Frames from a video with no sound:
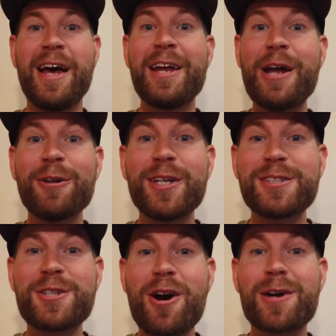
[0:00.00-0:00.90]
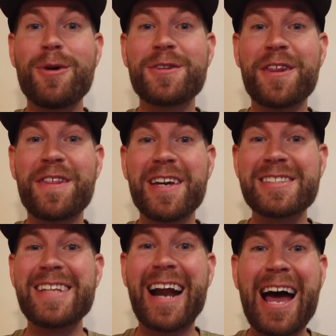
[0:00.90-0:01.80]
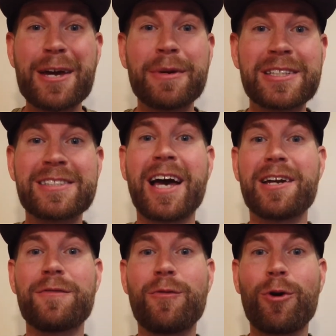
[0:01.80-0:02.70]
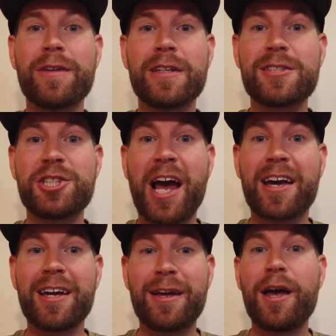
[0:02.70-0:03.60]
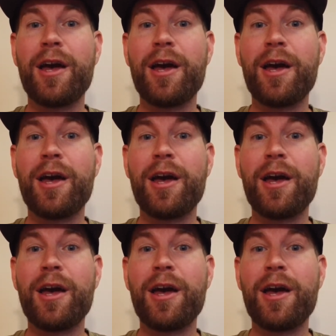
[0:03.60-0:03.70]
Now, let's talk about the things that I am excited for in this jacket.